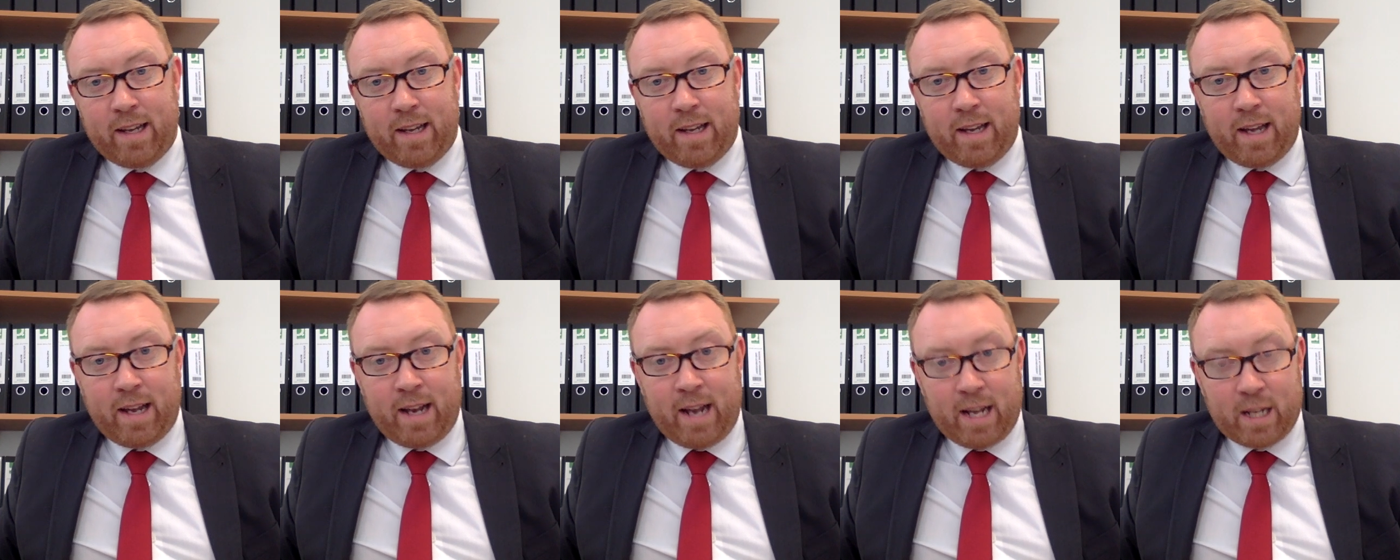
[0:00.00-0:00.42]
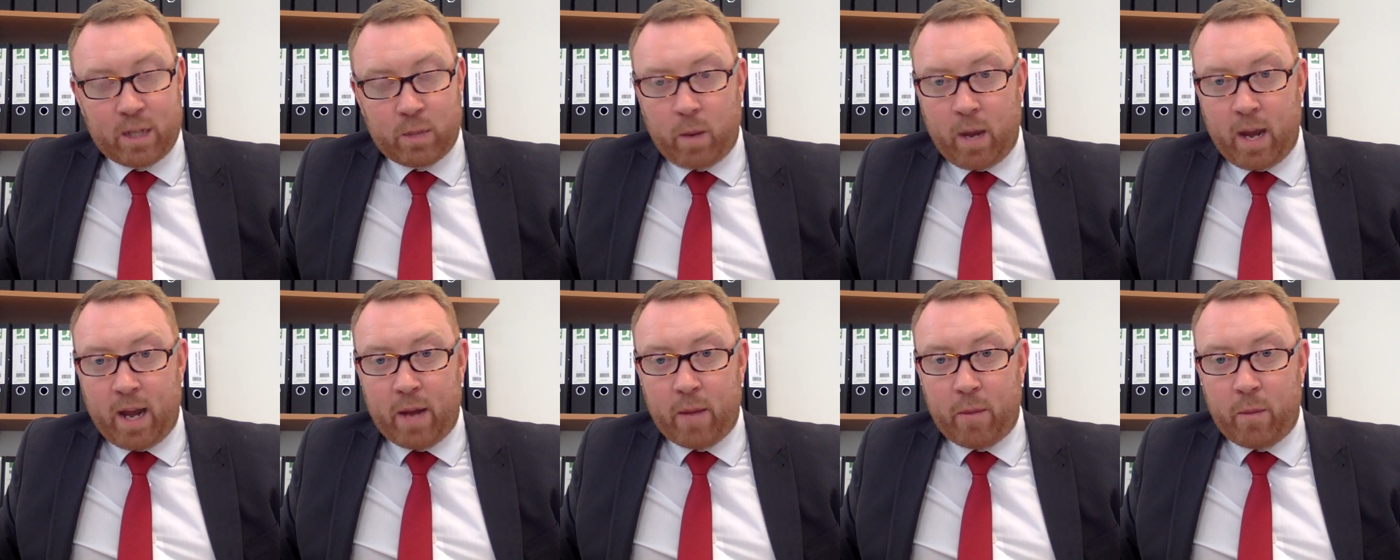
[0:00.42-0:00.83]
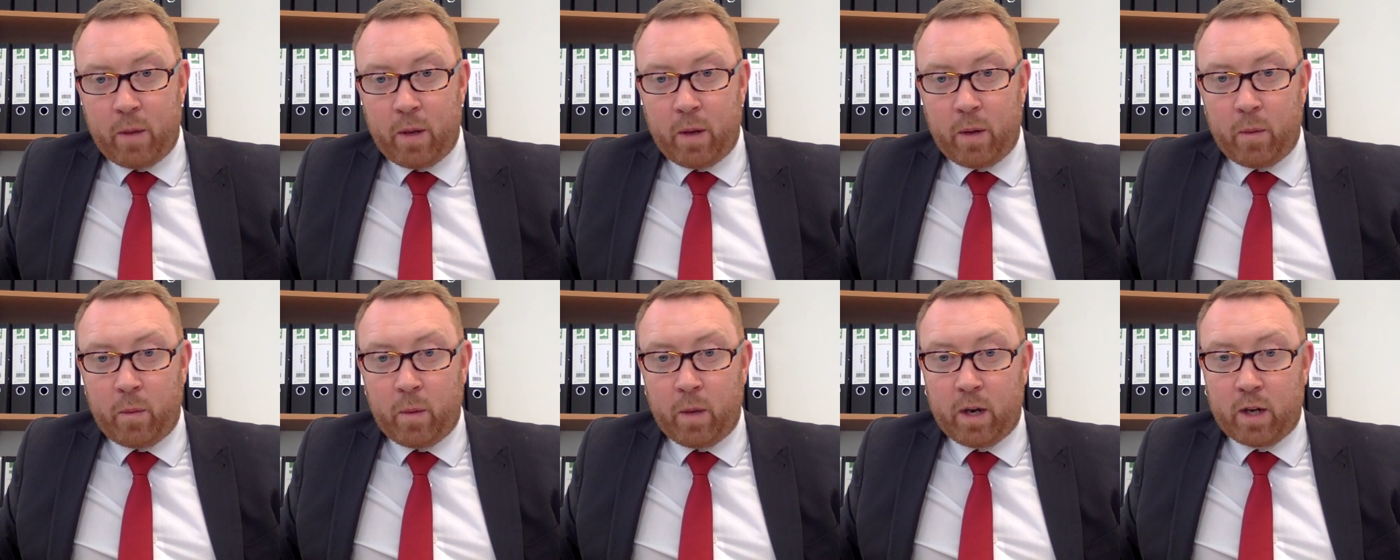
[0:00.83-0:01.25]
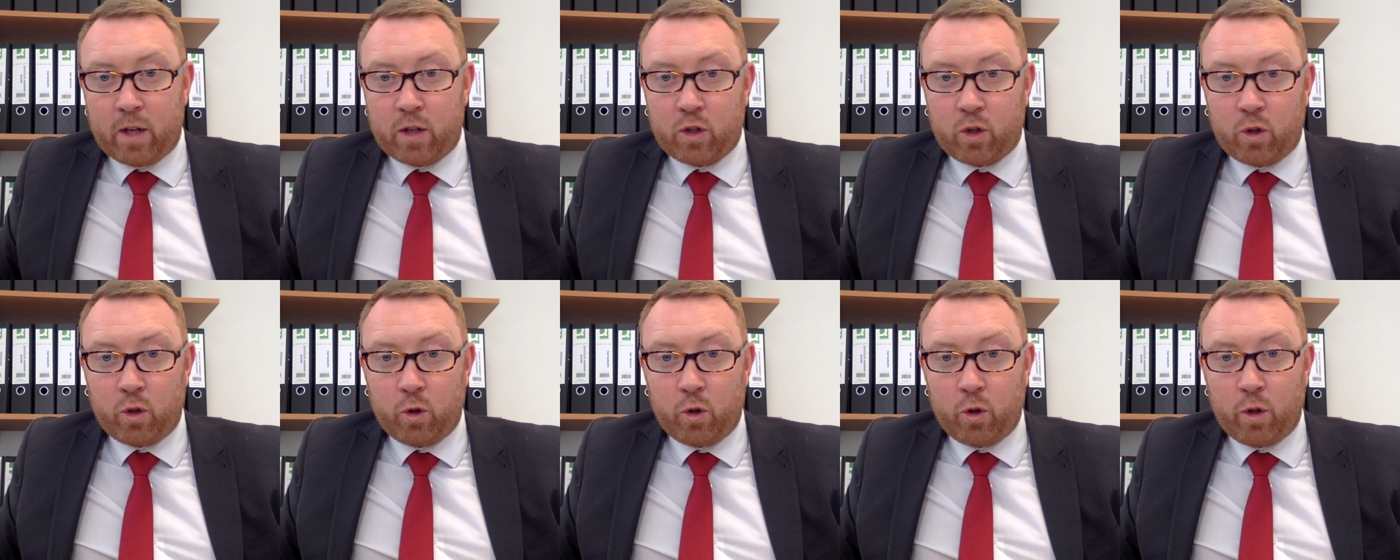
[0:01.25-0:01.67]
And that's why we are a
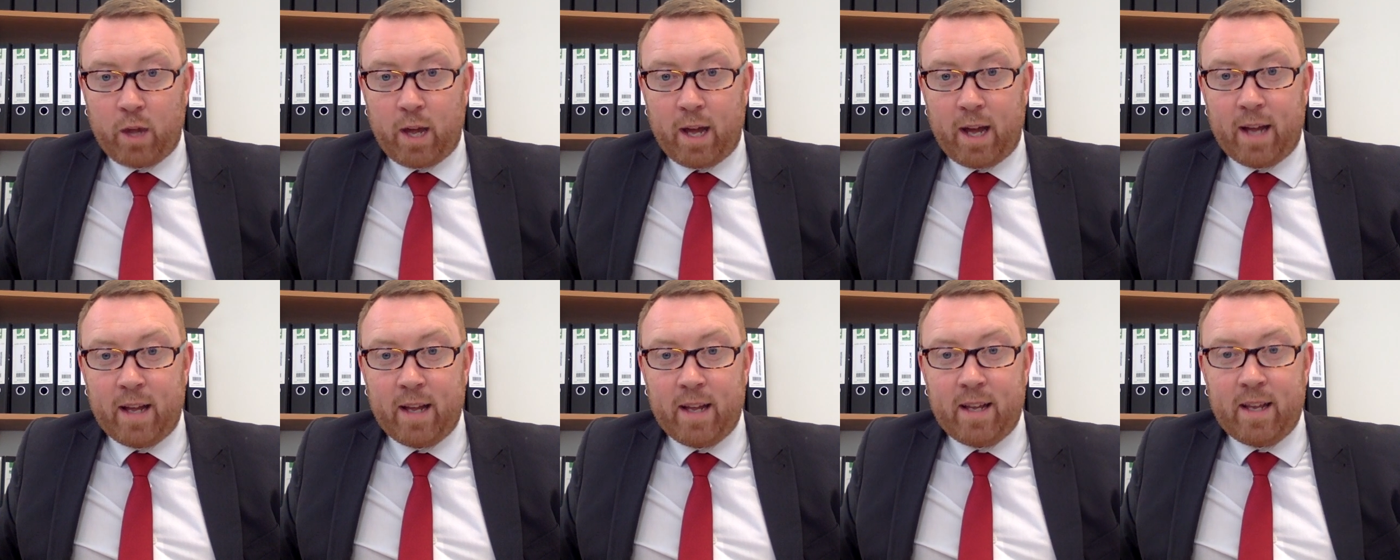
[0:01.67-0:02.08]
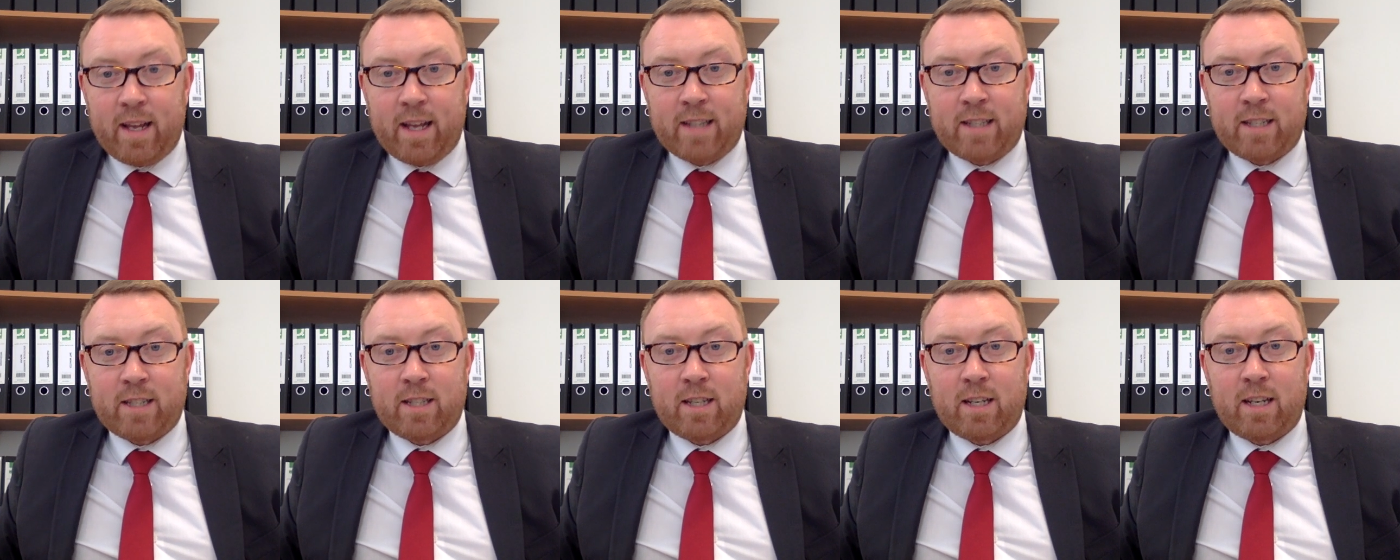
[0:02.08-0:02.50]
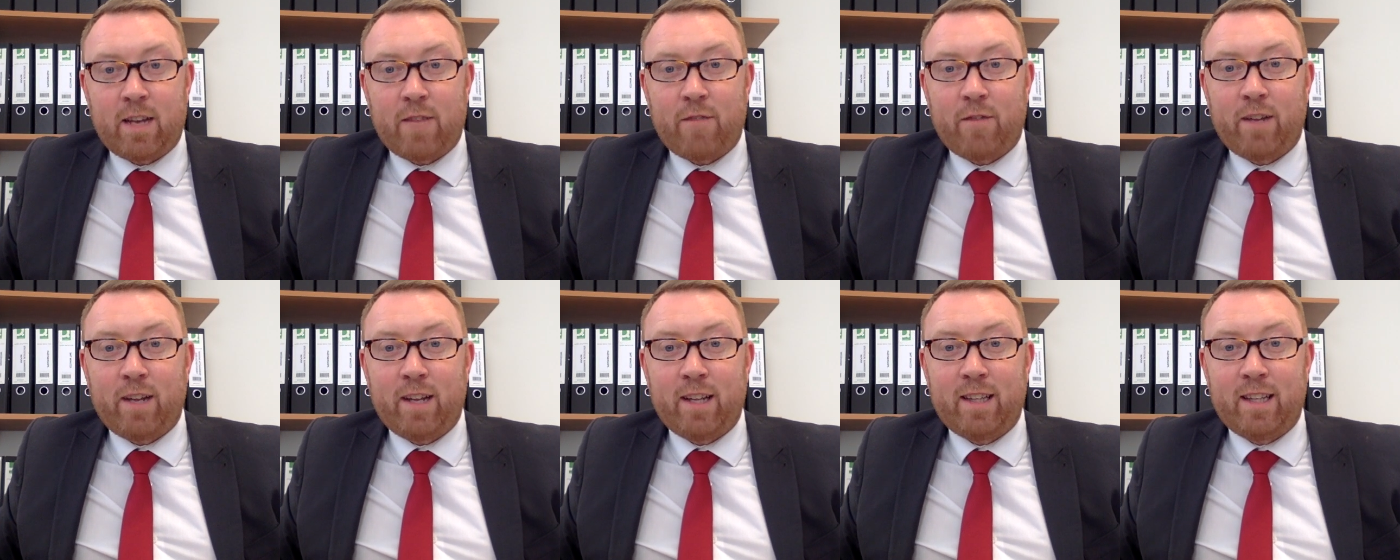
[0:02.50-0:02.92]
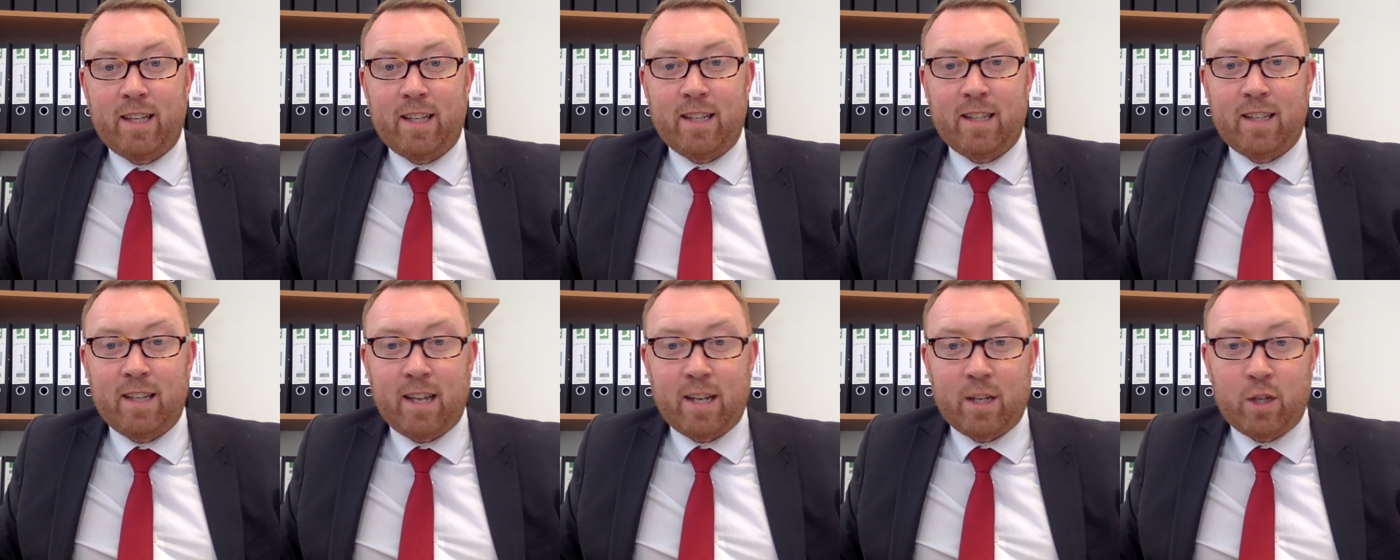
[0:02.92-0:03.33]
school that is a
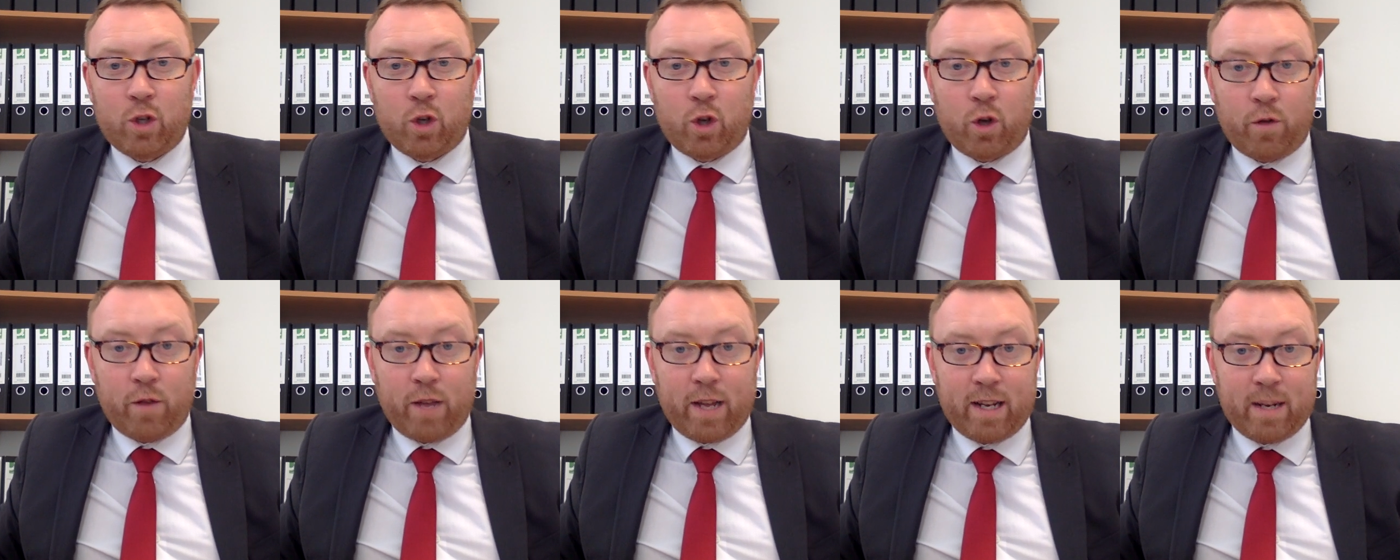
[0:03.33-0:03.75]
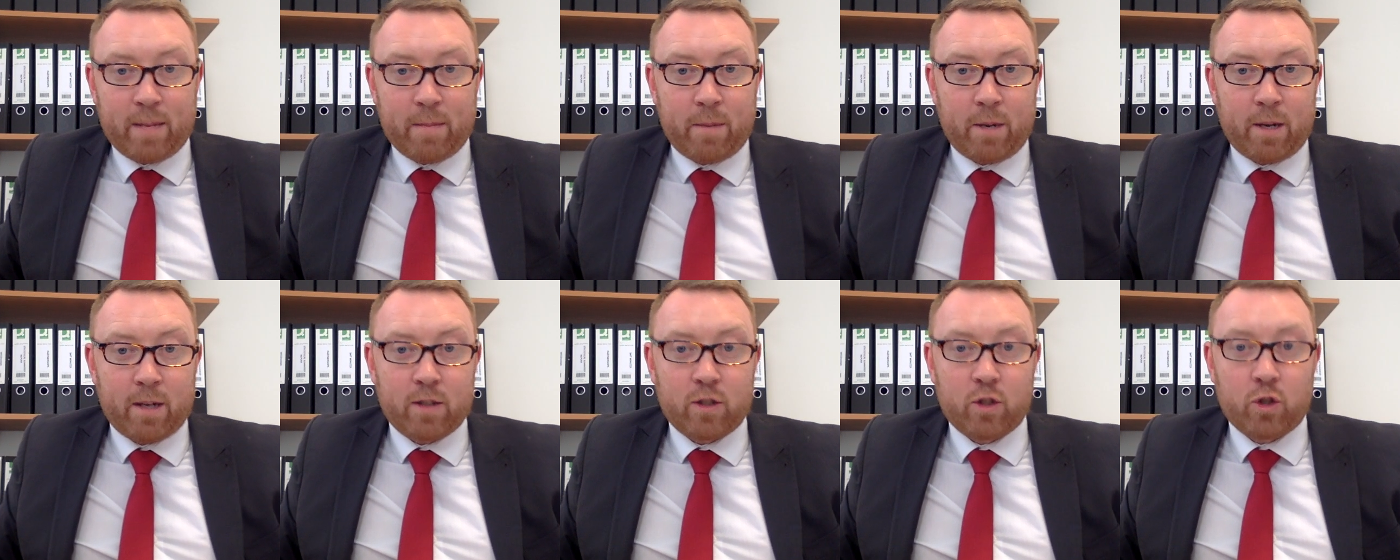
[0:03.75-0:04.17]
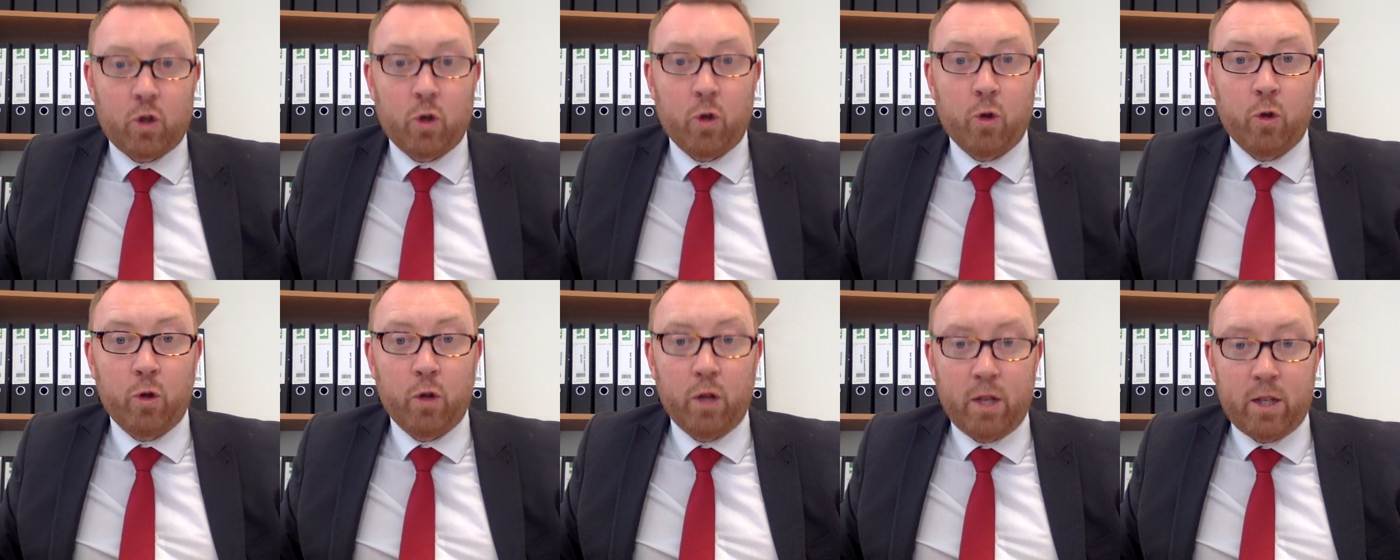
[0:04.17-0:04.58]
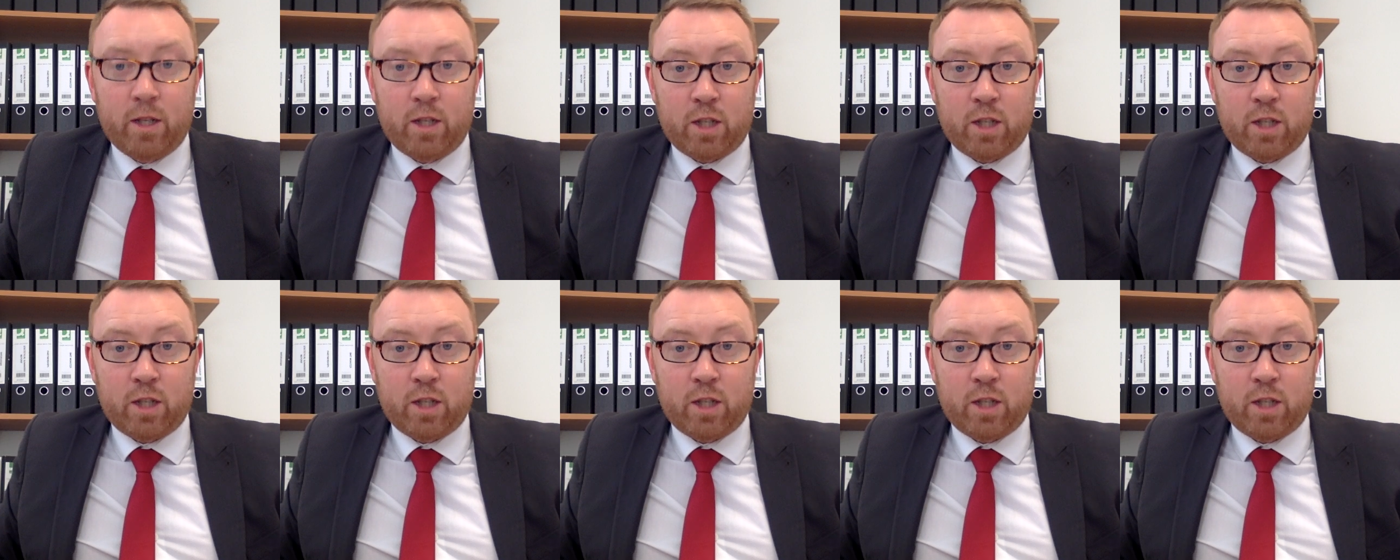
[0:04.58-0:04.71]
certificated Duke of Edinburgh school,